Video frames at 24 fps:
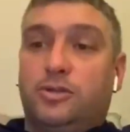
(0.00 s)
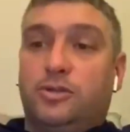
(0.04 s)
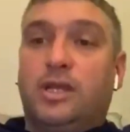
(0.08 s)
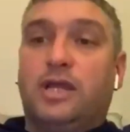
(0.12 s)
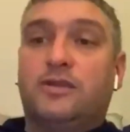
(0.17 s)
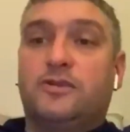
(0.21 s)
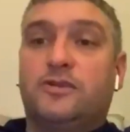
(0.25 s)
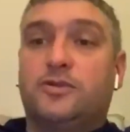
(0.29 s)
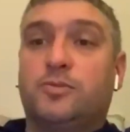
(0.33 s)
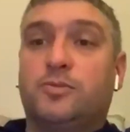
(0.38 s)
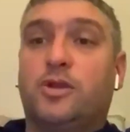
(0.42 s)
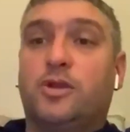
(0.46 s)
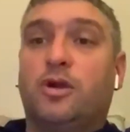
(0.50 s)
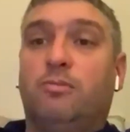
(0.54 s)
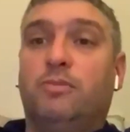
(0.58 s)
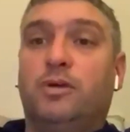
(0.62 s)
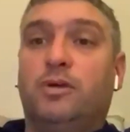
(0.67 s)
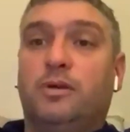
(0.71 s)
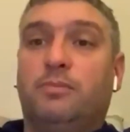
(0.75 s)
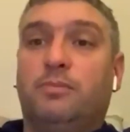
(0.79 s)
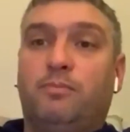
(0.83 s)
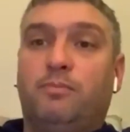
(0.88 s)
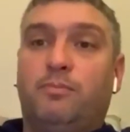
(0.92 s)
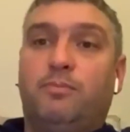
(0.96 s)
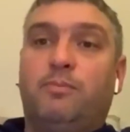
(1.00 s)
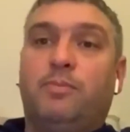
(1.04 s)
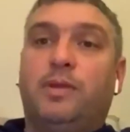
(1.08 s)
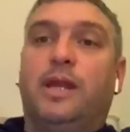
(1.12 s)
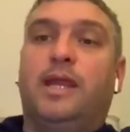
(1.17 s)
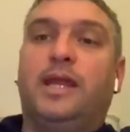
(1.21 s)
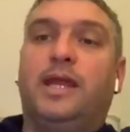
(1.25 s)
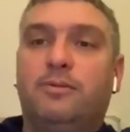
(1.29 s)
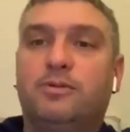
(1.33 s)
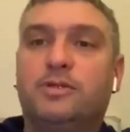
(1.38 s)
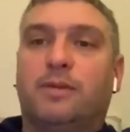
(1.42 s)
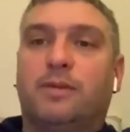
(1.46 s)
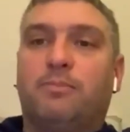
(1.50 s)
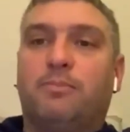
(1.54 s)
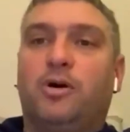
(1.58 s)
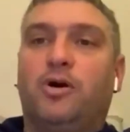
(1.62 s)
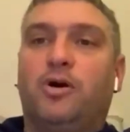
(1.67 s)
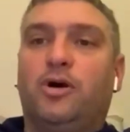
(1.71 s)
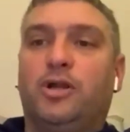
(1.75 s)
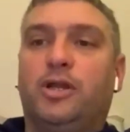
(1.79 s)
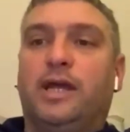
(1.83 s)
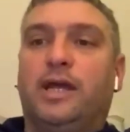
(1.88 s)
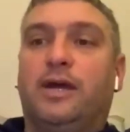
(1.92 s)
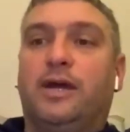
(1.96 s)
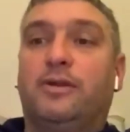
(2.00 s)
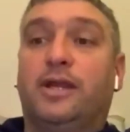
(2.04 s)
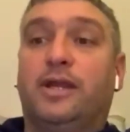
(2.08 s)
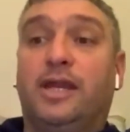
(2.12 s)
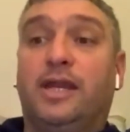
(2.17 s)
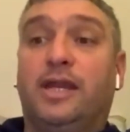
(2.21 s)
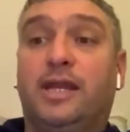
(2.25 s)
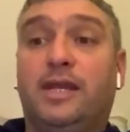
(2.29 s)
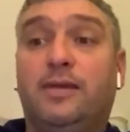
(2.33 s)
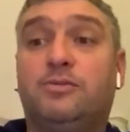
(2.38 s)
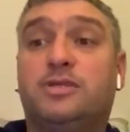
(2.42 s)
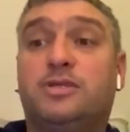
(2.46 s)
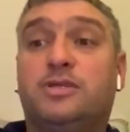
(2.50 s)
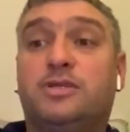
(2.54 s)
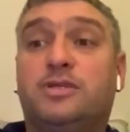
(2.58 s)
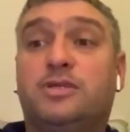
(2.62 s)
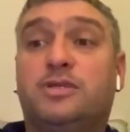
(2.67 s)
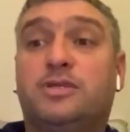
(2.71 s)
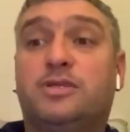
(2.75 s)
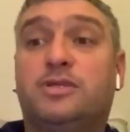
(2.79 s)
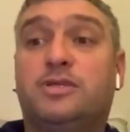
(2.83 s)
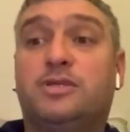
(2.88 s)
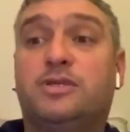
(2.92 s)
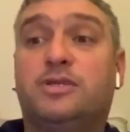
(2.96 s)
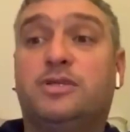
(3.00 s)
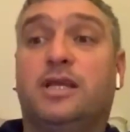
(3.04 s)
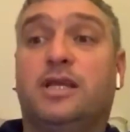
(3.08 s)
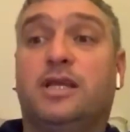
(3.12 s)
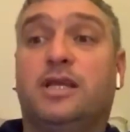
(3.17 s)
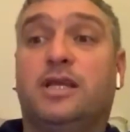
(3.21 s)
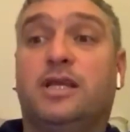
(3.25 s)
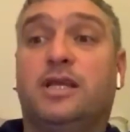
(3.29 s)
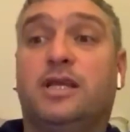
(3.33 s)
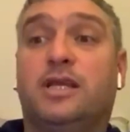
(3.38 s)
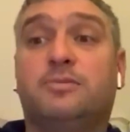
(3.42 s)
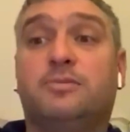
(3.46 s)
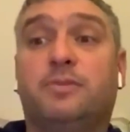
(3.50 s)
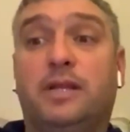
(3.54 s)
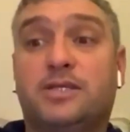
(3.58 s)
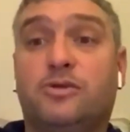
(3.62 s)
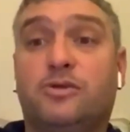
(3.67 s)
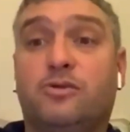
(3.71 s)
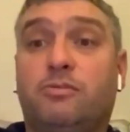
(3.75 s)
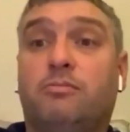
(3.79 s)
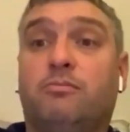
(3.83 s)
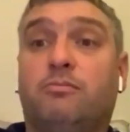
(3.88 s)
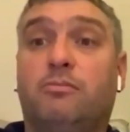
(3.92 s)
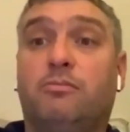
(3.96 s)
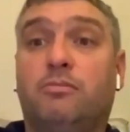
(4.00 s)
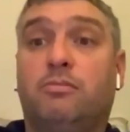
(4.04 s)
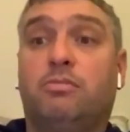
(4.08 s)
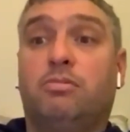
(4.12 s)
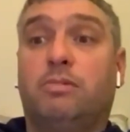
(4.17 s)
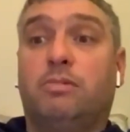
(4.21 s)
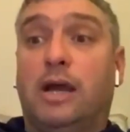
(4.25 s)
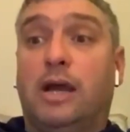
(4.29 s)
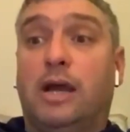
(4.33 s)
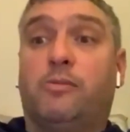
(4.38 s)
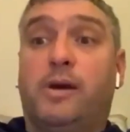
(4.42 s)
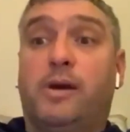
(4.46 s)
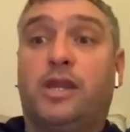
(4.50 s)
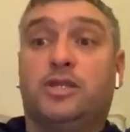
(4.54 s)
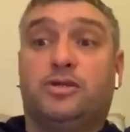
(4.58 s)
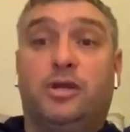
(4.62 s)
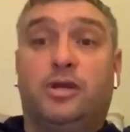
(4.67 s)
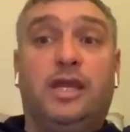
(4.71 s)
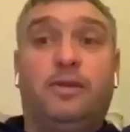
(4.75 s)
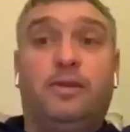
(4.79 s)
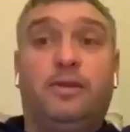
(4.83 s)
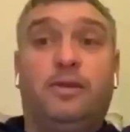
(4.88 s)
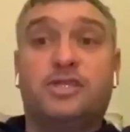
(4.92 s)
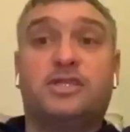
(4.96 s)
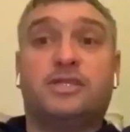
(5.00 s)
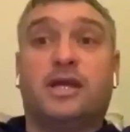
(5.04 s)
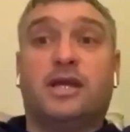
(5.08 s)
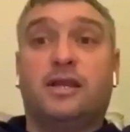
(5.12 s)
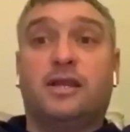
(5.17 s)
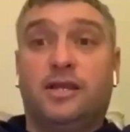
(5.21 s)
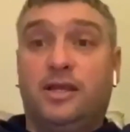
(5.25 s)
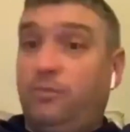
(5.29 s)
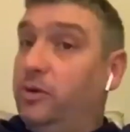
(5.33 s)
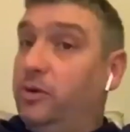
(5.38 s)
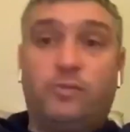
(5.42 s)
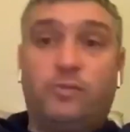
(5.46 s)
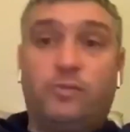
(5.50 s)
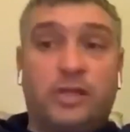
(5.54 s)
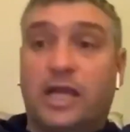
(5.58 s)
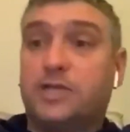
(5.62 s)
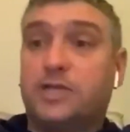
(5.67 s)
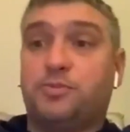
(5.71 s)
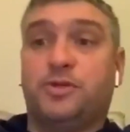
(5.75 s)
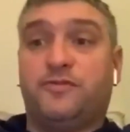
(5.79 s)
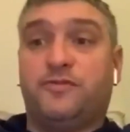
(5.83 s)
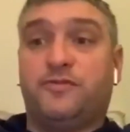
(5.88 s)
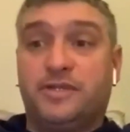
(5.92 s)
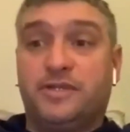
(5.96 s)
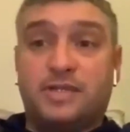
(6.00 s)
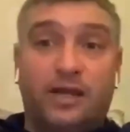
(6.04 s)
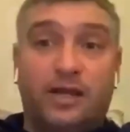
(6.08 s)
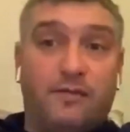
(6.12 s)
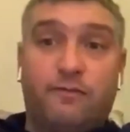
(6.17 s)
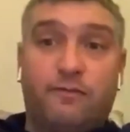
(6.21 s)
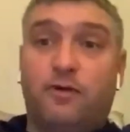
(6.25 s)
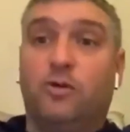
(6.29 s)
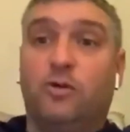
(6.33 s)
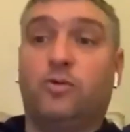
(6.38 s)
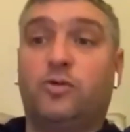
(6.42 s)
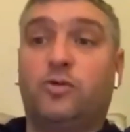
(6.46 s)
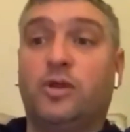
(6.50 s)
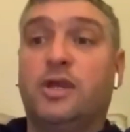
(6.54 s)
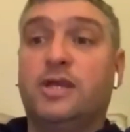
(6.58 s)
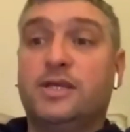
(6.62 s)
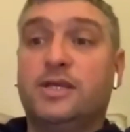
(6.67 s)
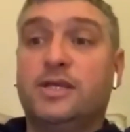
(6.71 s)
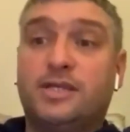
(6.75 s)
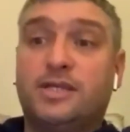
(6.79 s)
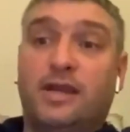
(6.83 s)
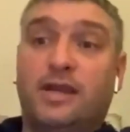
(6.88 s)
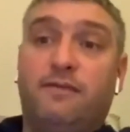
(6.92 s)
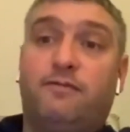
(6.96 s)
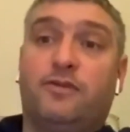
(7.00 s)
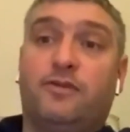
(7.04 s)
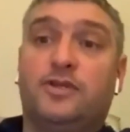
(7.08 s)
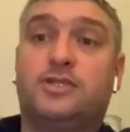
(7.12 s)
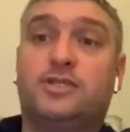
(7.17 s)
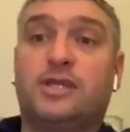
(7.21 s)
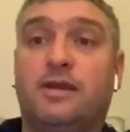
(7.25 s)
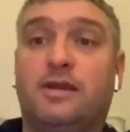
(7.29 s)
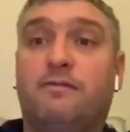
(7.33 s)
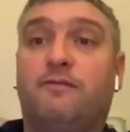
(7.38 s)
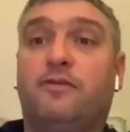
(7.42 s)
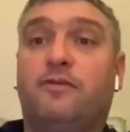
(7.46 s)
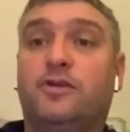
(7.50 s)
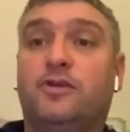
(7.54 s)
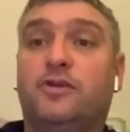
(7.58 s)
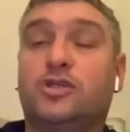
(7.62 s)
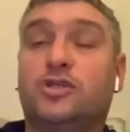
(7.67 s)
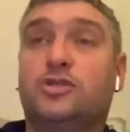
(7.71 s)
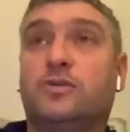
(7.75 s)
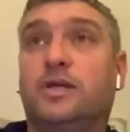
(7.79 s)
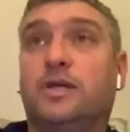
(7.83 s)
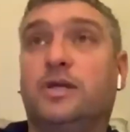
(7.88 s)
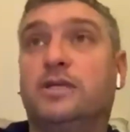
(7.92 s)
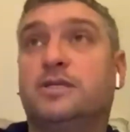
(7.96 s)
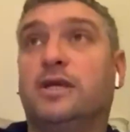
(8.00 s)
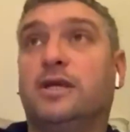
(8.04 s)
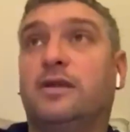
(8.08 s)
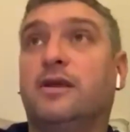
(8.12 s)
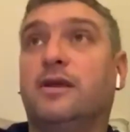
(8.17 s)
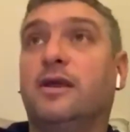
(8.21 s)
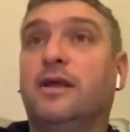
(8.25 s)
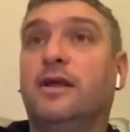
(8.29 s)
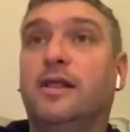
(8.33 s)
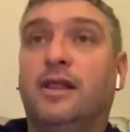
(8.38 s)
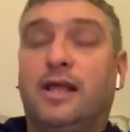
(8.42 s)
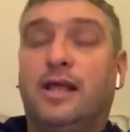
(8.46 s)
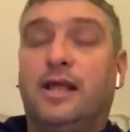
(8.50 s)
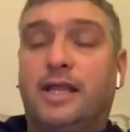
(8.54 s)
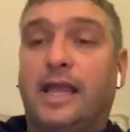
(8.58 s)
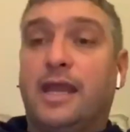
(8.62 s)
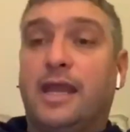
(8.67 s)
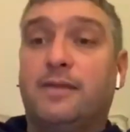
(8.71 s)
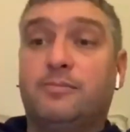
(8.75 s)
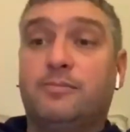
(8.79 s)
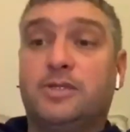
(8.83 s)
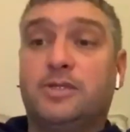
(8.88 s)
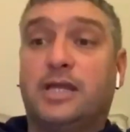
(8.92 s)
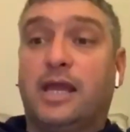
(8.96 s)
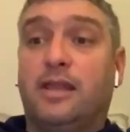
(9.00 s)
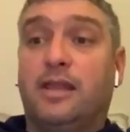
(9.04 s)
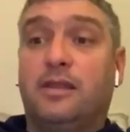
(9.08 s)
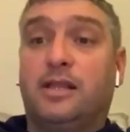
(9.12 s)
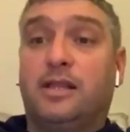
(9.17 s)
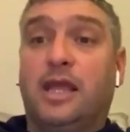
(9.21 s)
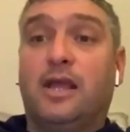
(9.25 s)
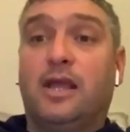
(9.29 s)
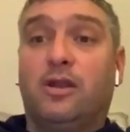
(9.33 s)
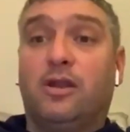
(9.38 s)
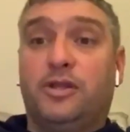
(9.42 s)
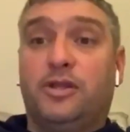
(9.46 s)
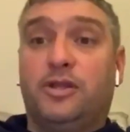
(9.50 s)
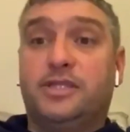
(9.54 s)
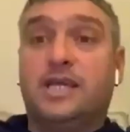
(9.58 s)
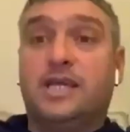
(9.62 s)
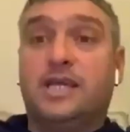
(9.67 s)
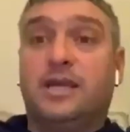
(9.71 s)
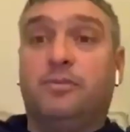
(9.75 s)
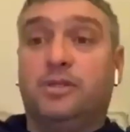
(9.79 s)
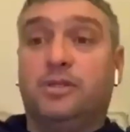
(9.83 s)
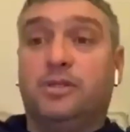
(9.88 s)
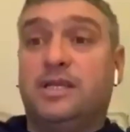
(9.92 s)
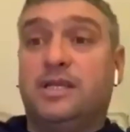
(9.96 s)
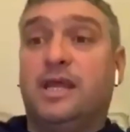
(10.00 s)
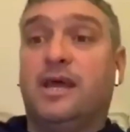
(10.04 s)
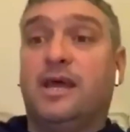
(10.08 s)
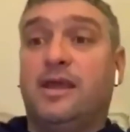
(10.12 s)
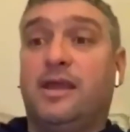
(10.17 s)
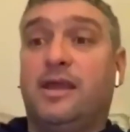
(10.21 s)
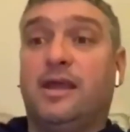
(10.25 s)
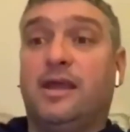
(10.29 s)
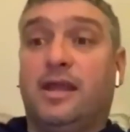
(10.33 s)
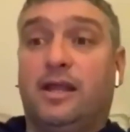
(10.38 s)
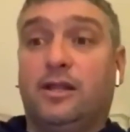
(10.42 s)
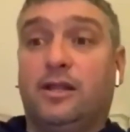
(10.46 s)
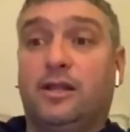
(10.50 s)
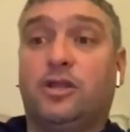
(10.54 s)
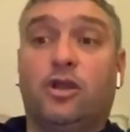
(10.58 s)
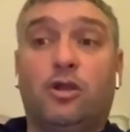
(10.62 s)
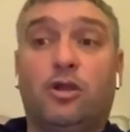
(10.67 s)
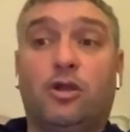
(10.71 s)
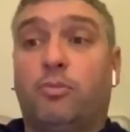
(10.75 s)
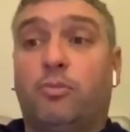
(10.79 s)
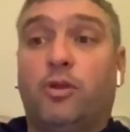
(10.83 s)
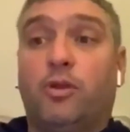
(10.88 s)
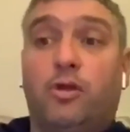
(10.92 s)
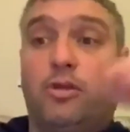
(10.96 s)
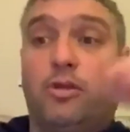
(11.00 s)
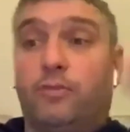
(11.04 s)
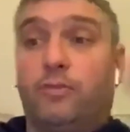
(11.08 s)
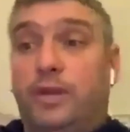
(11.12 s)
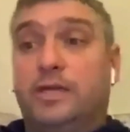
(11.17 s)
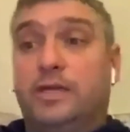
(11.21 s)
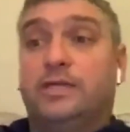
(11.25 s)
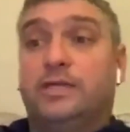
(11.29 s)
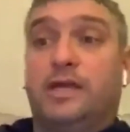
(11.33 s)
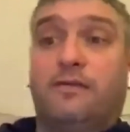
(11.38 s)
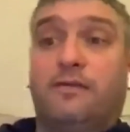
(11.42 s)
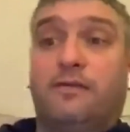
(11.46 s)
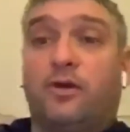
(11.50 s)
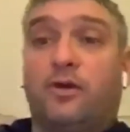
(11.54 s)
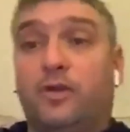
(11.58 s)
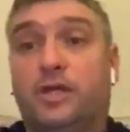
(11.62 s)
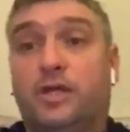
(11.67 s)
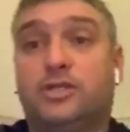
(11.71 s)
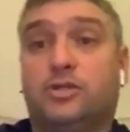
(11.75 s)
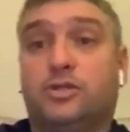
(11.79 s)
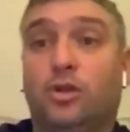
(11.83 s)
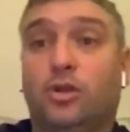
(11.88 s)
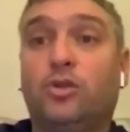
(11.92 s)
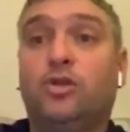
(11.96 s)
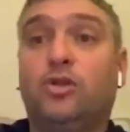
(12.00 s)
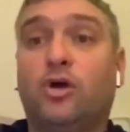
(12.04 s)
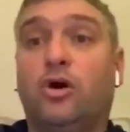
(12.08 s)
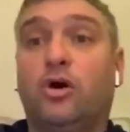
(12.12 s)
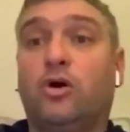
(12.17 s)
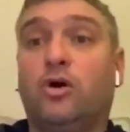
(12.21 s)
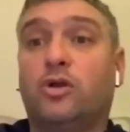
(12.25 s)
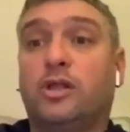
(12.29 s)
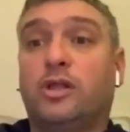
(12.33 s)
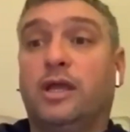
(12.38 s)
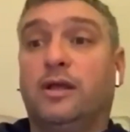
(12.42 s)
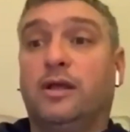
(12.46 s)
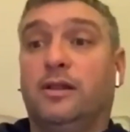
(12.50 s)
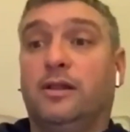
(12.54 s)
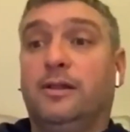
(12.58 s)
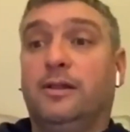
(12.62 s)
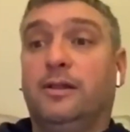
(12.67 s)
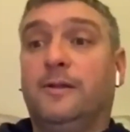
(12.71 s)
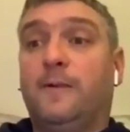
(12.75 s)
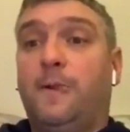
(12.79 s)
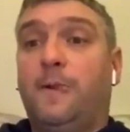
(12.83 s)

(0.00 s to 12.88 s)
So Dave's from Cumber. He was at Portadown, and he was saying, "Listen, our manager, he wants to sign, he's desperate for a centre forward. Sign for us. So I said, get him to get the deal on the table today, and I'll do it. But otherwise, I've got this Dundalk deal."